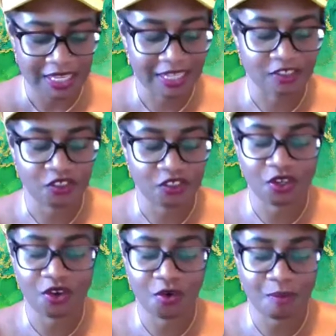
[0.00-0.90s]
There's
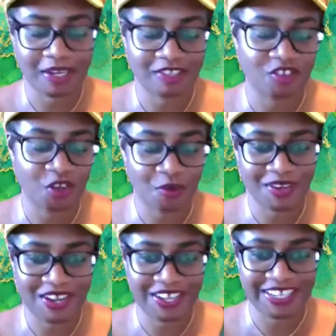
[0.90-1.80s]
so much
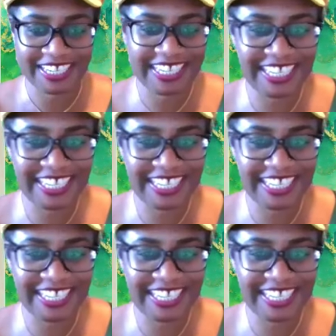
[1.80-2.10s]
going on.